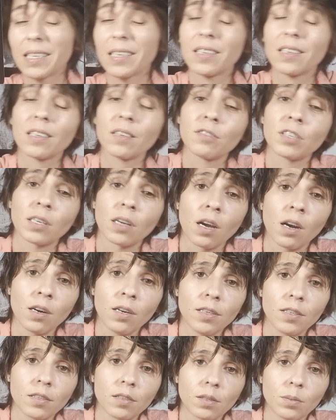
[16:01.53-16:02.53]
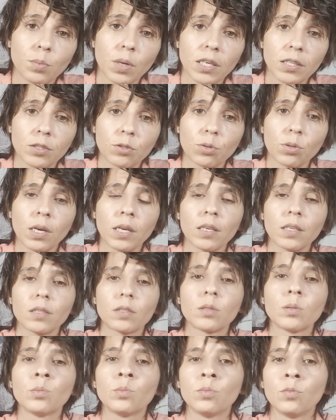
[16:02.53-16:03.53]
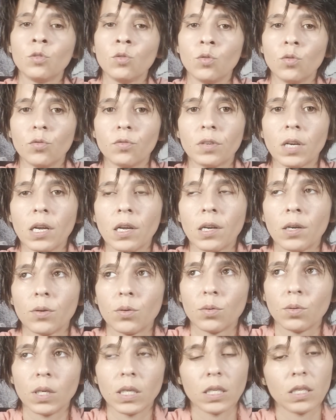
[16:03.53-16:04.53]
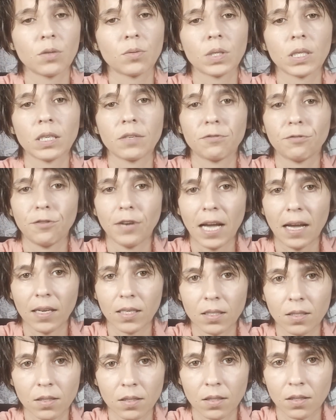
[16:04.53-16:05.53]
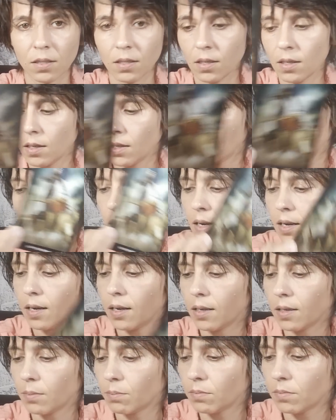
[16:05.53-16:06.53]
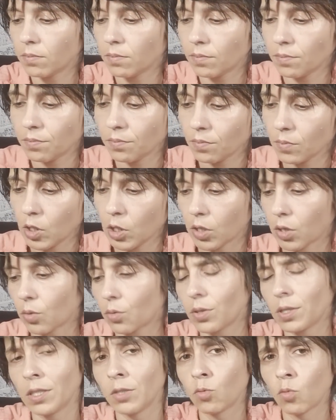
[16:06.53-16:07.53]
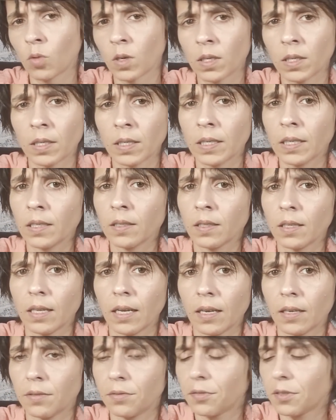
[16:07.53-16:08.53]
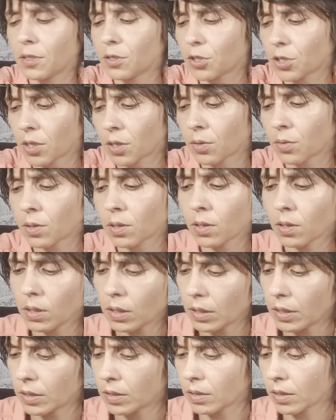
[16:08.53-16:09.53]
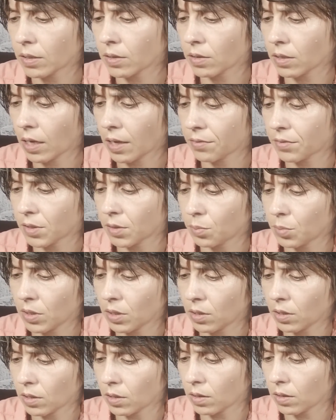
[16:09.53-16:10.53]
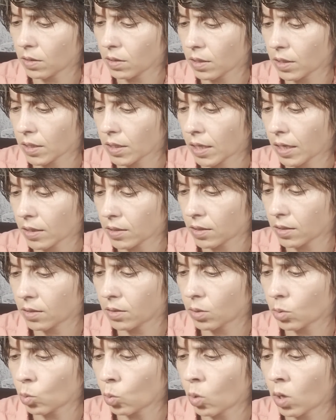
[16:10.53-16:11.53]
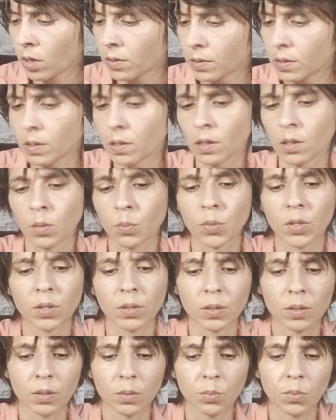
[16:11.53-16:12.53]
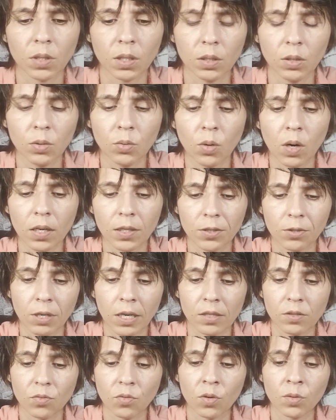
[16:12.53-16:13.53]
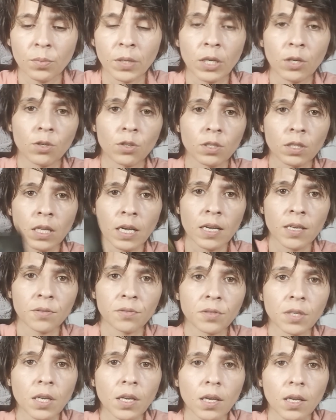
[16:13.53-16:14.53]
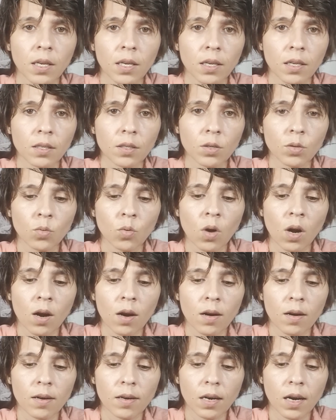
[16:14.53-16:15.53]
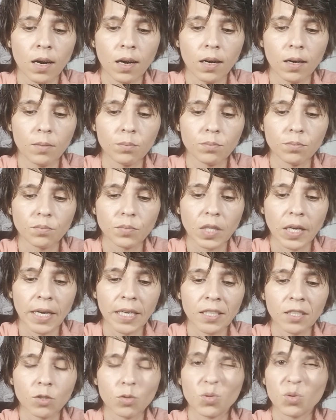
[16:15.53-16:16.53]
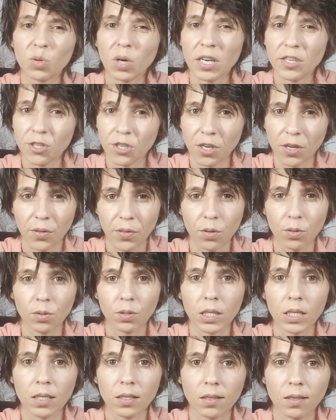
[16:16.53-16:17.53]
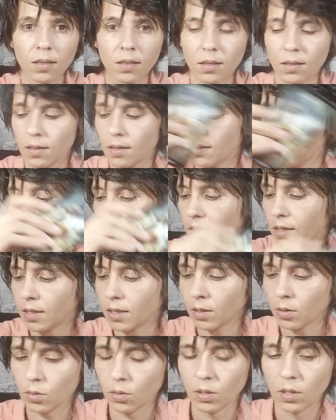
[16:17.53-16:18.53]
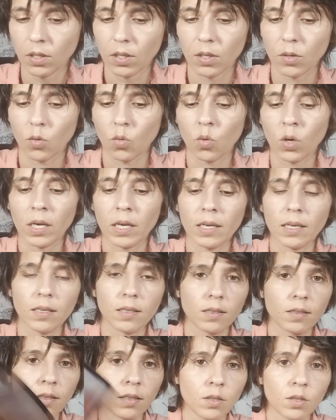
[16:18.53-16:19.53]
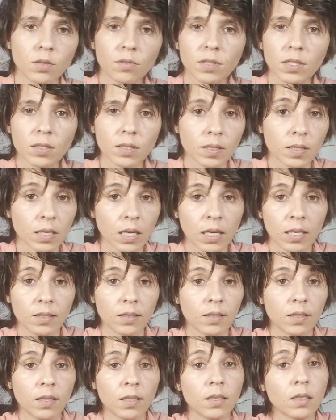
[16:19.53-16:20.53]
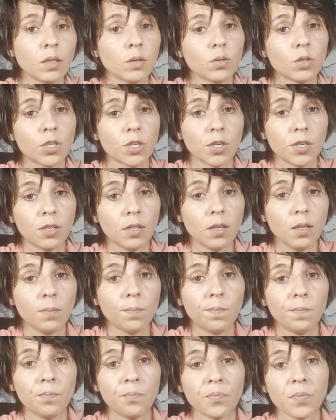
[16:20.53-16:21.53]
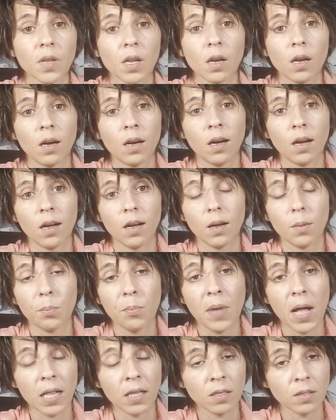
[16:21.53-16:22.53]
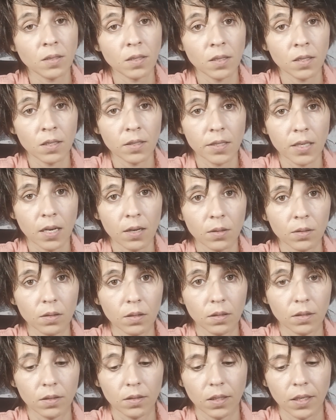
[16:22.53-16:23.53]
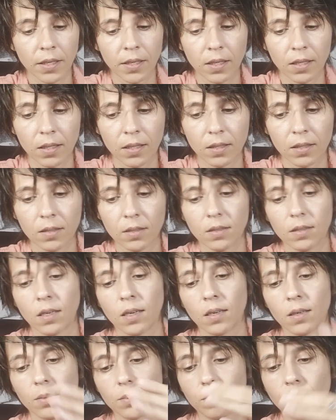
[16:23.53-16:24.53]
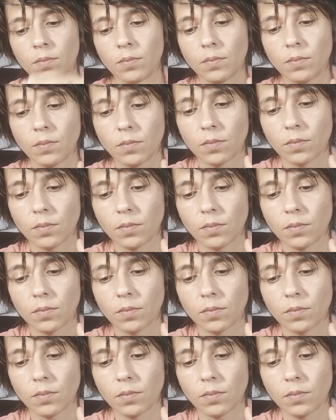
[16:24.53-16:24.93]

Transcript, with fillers: it even harder by trying to move really really fast um, you know in work in life in general it doesn't have to be connected to one single person but you are transforming your life and you are um, kind of rushing through it you know, when the universe is kind of telling you chill, uh, balance things out, and um,